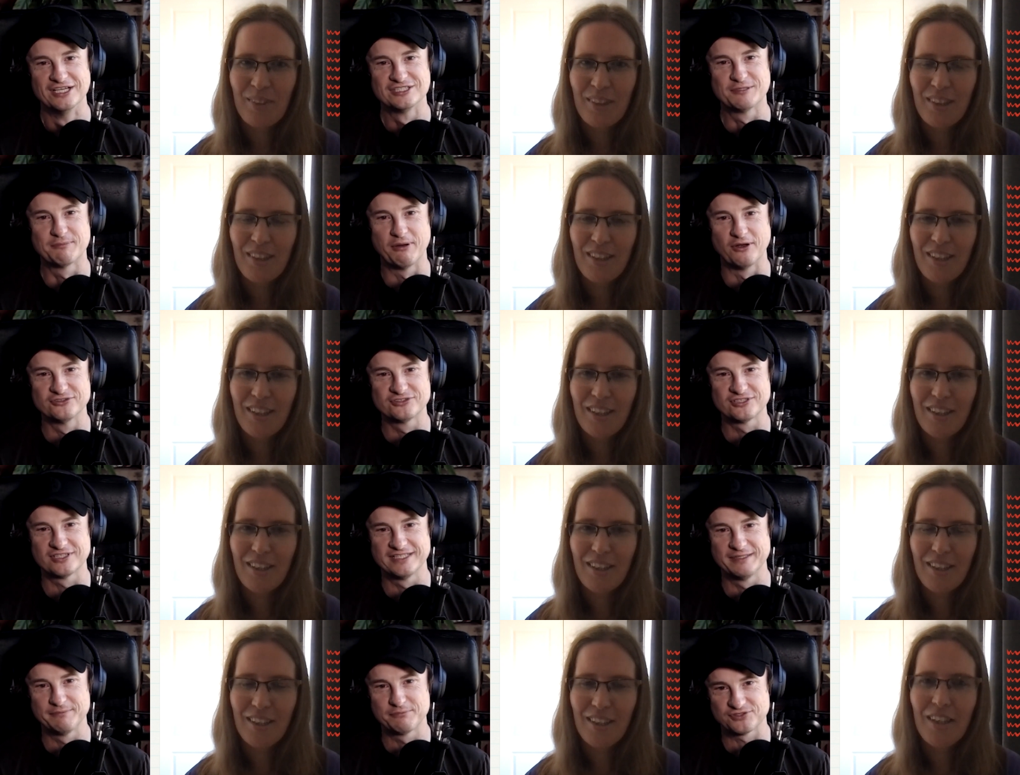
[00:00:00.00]

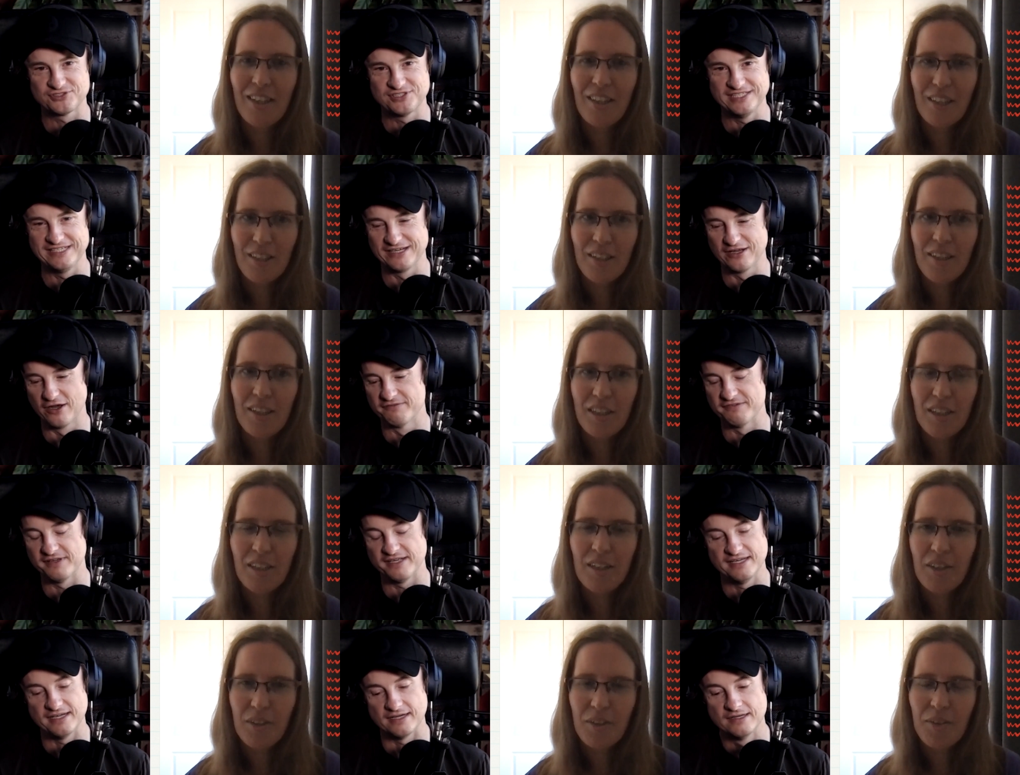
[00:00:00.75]
Speaker 1: supposedly proceeding
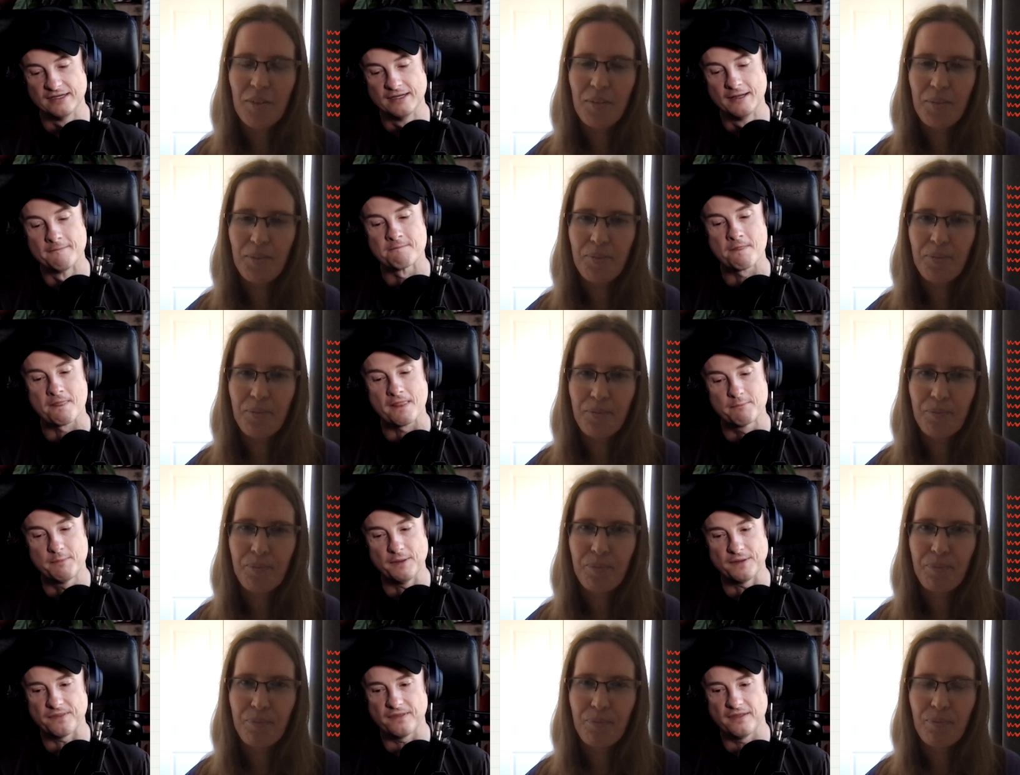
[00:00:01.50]
over here.
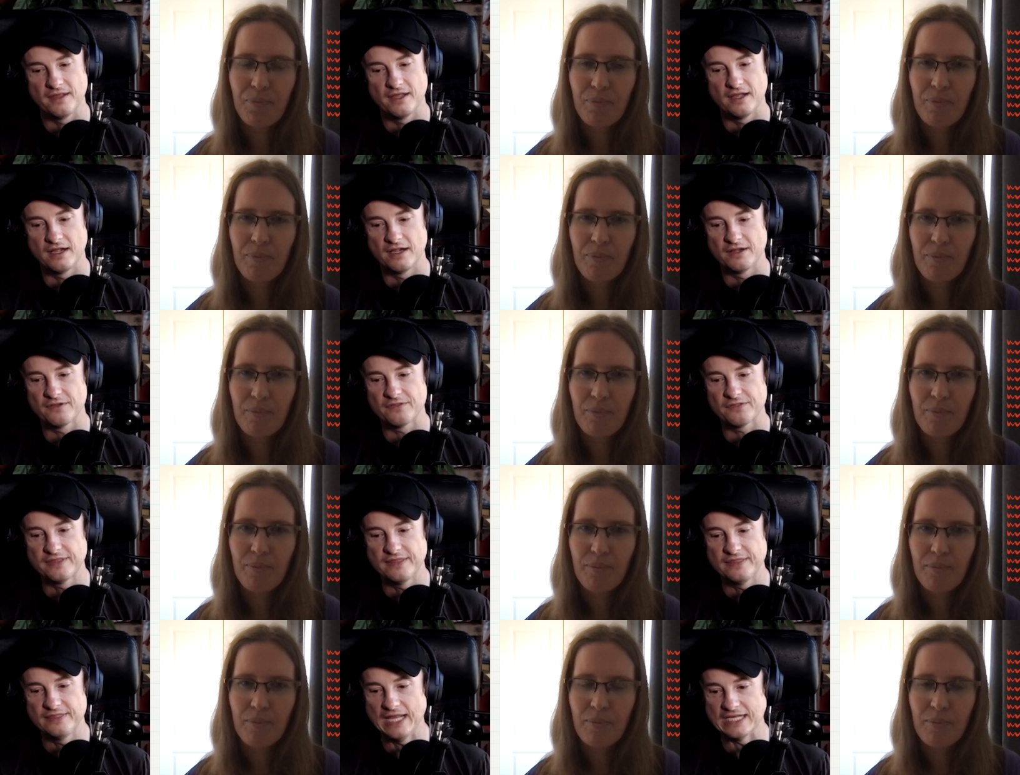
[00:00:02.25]
But
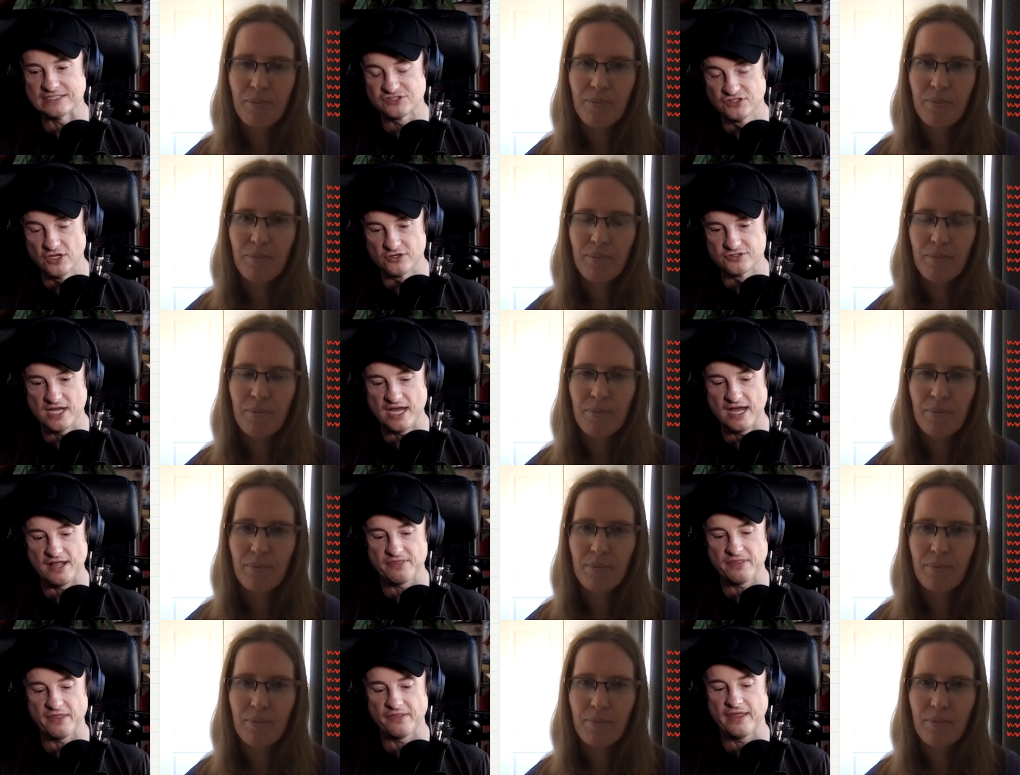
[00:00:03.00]
there's no
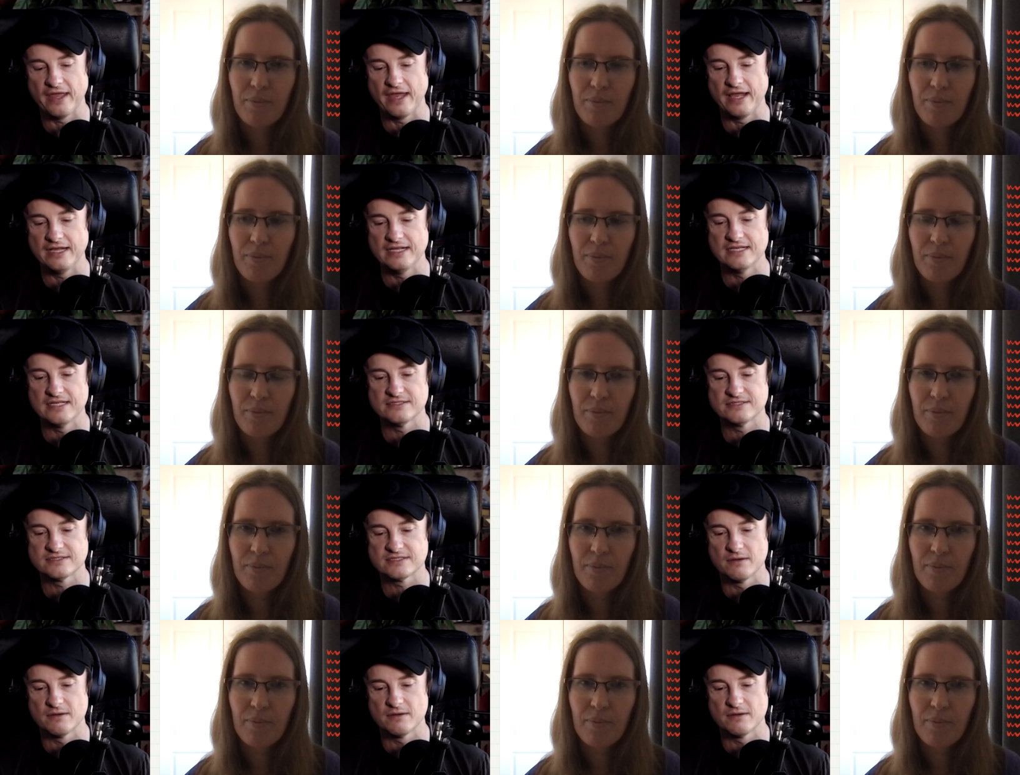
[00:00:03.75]
doubt that there is